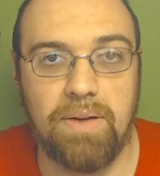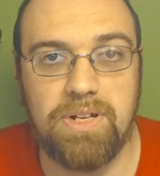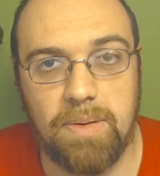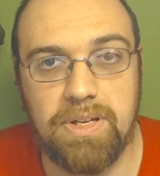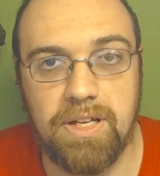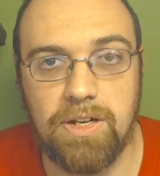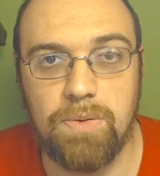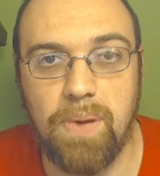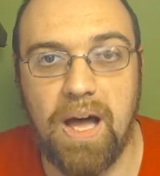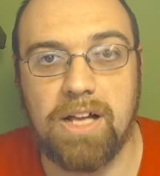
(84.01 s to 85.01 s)
time you get a new
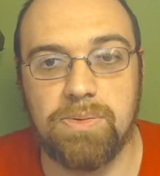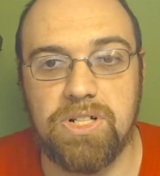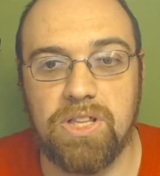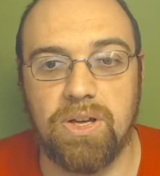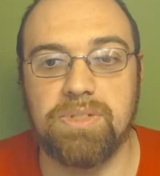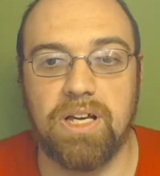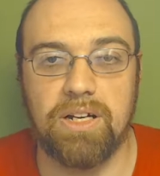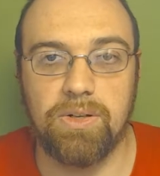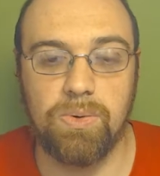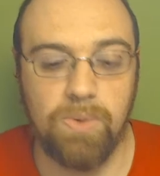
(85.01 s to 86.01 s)
box, which I thought was kind of
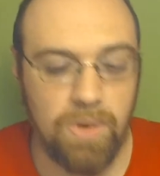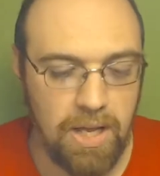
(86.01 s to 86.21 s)
cool.